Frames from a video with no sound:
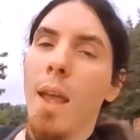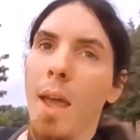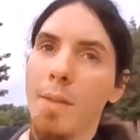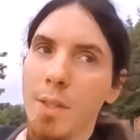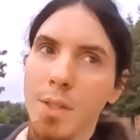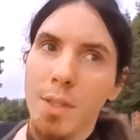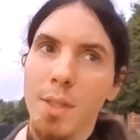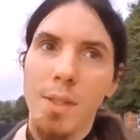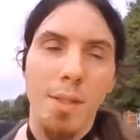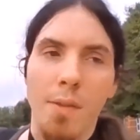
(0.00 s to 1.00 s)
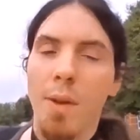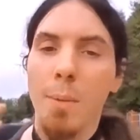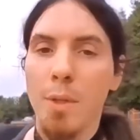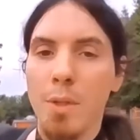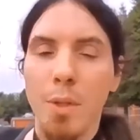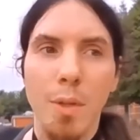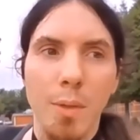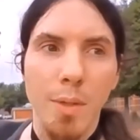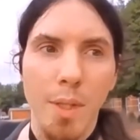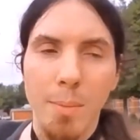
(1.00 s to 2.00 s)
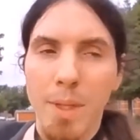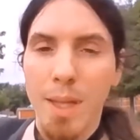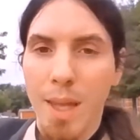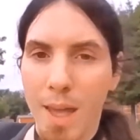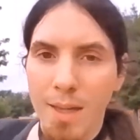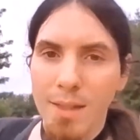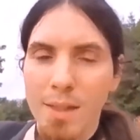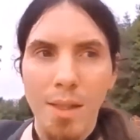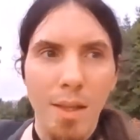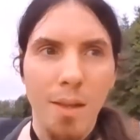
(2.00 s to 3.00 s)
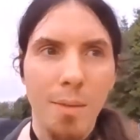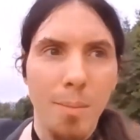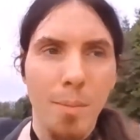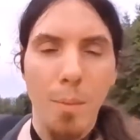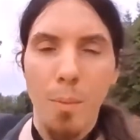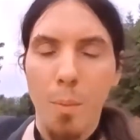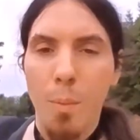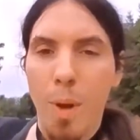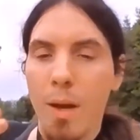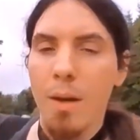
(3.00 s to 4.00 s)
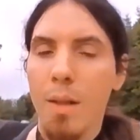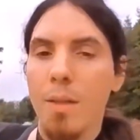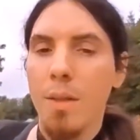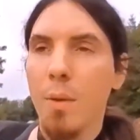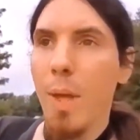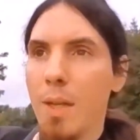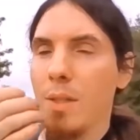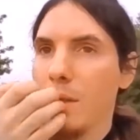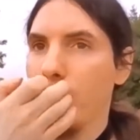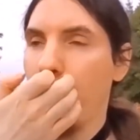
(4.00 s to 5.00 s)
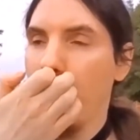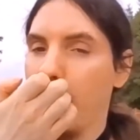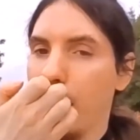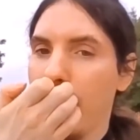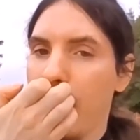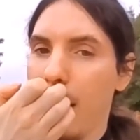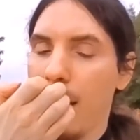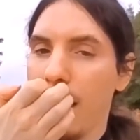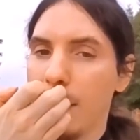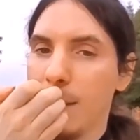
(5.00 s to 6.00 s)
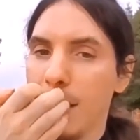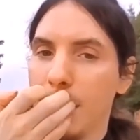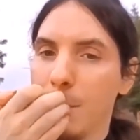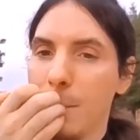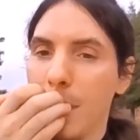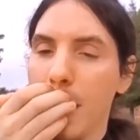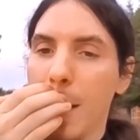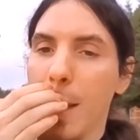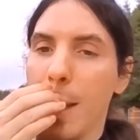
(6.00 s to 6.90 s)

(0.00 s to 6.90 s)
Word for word: and I have seen Jesus and stuff, and I'm going to show you those clips, I guess, um, where the locations where I've seen them.